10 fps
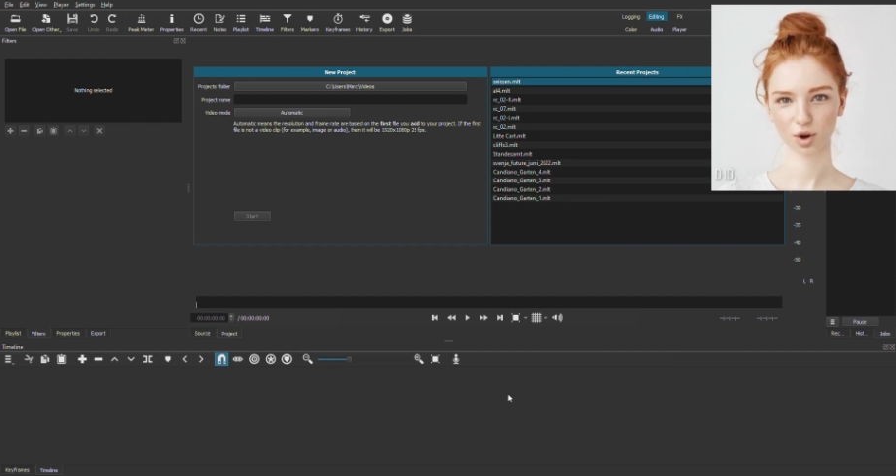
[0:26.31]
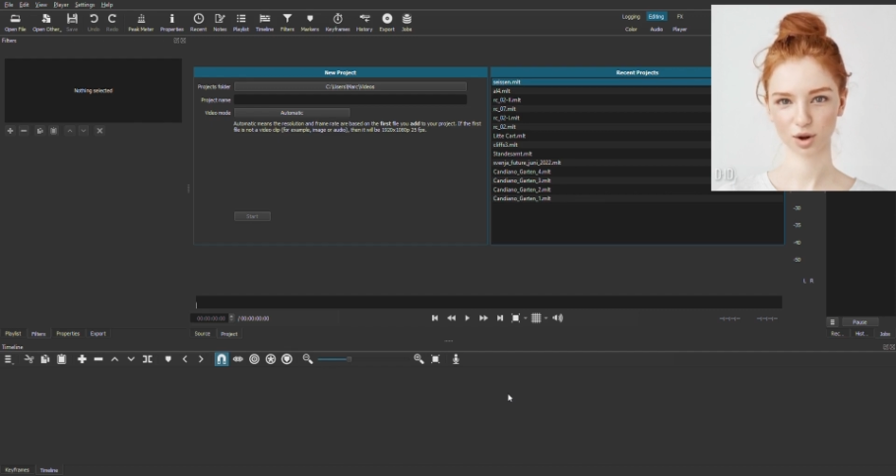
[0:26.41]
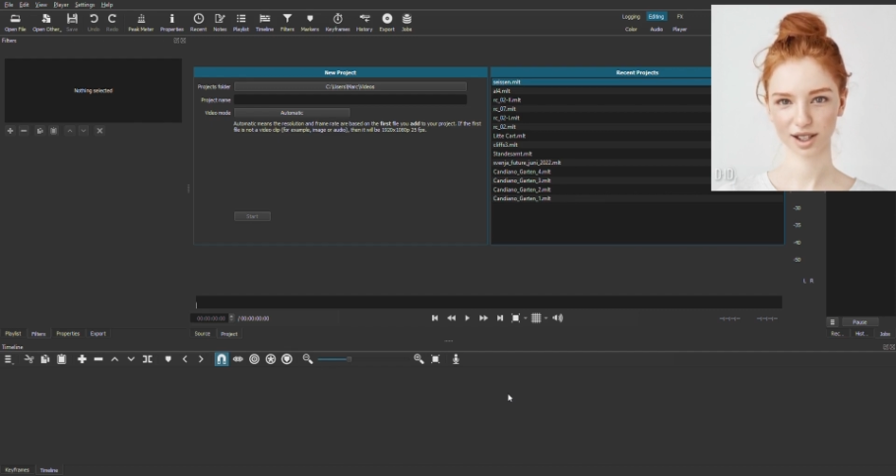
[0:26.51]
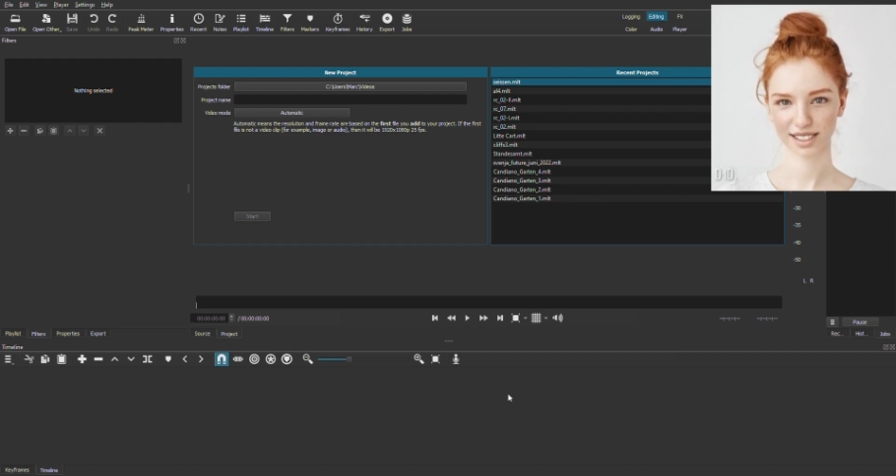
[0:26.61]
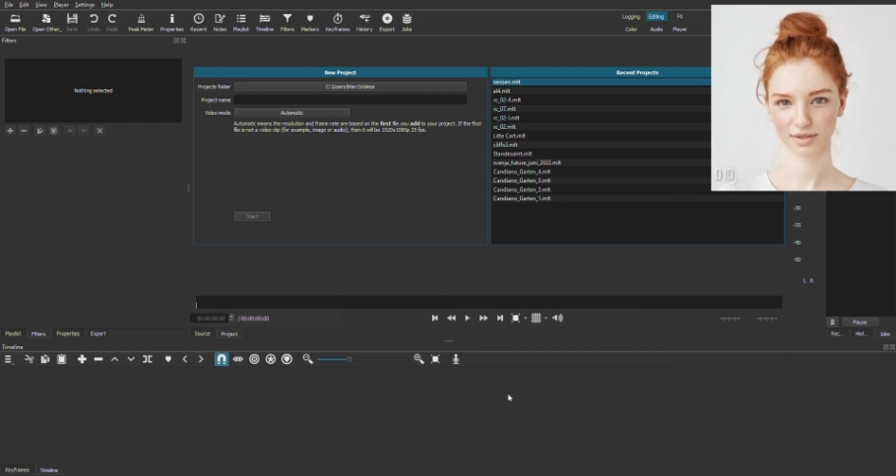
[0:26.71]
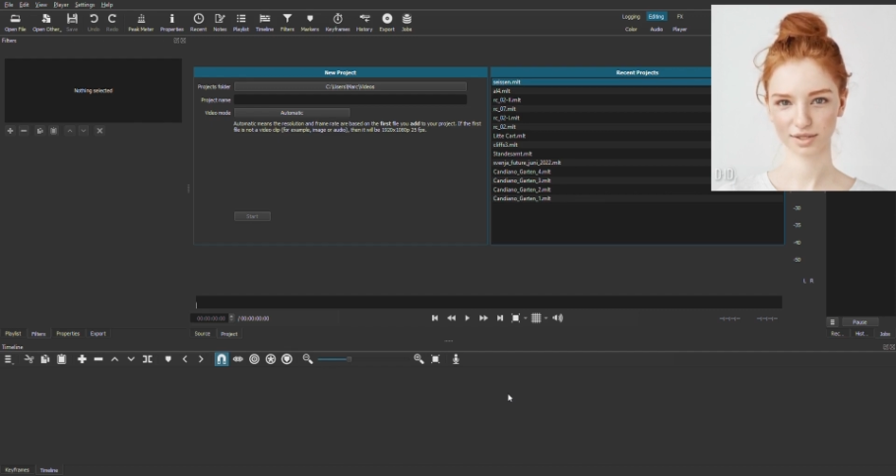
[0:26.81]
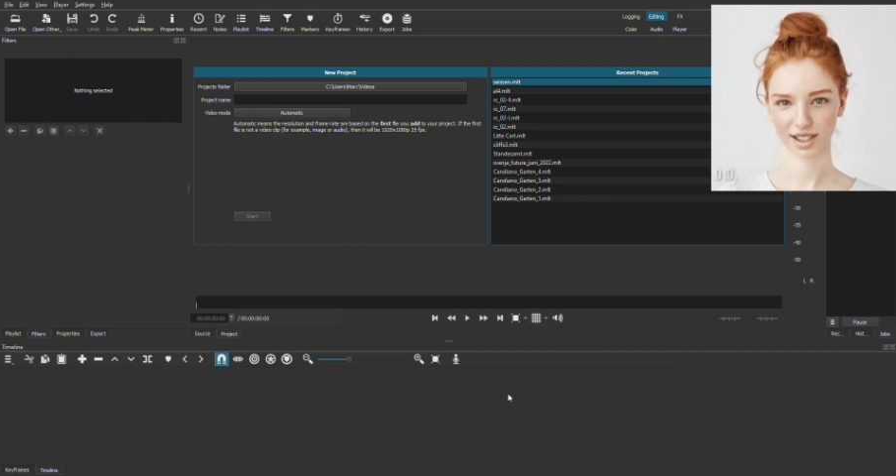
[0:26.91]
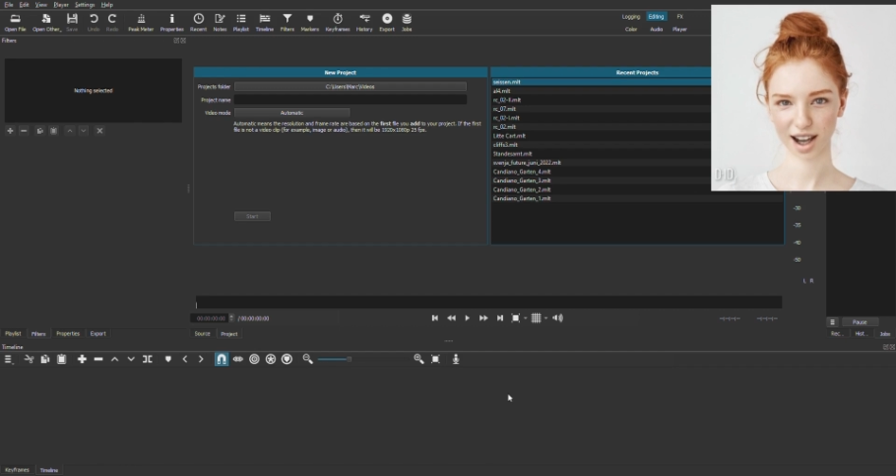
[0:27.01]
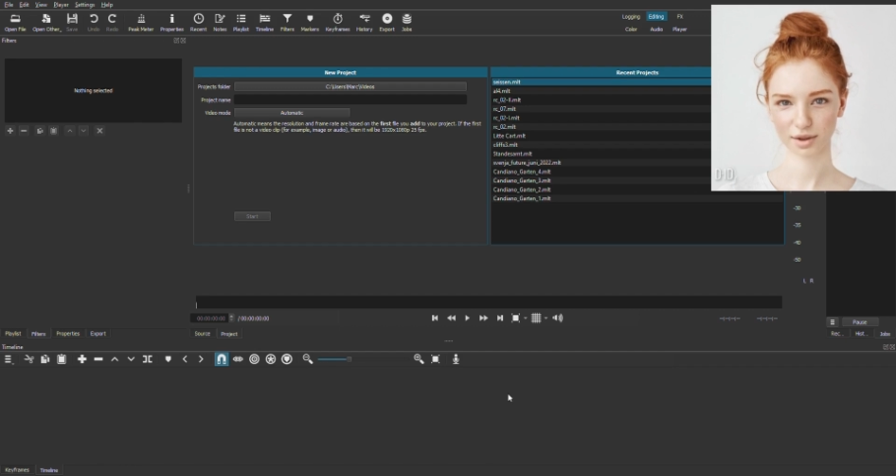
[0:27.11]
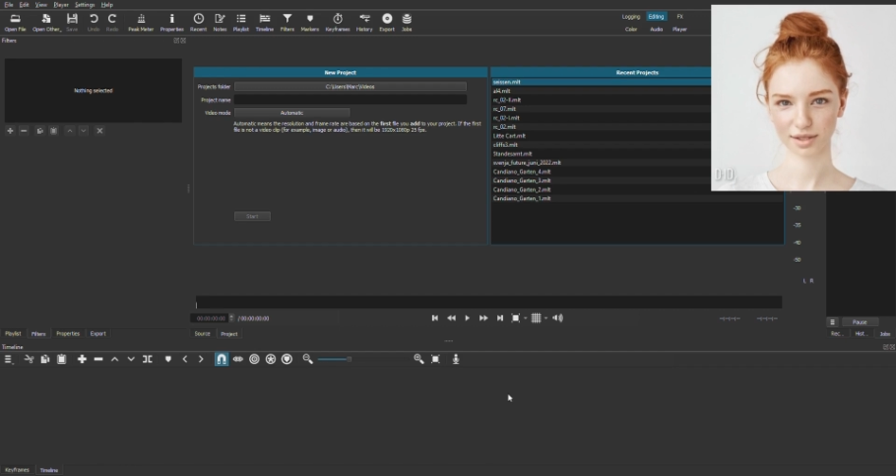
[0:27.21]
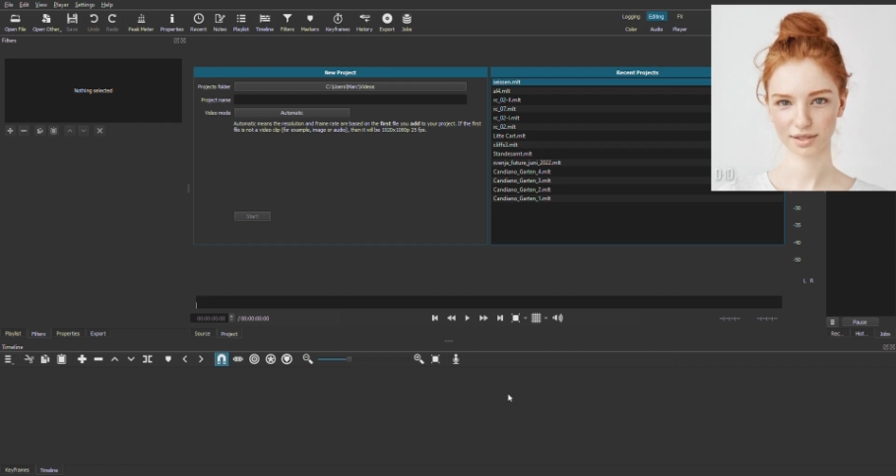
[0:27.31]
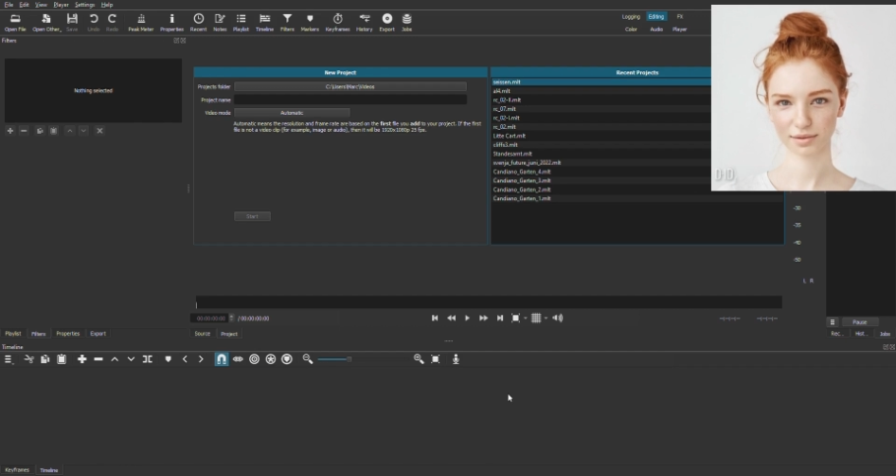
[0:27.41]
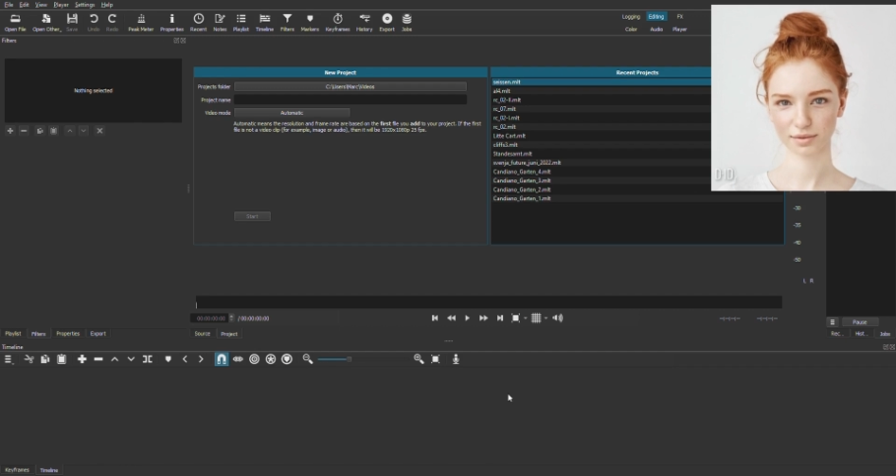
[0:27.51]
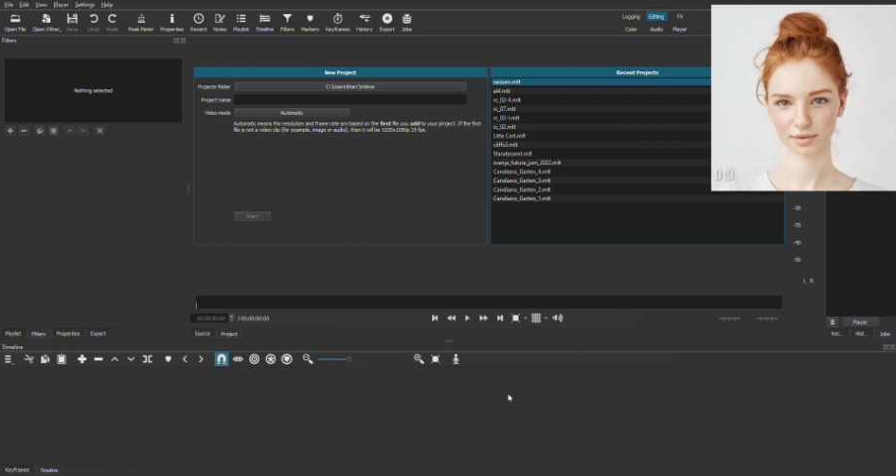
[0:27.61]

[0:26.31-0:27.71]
quality videos.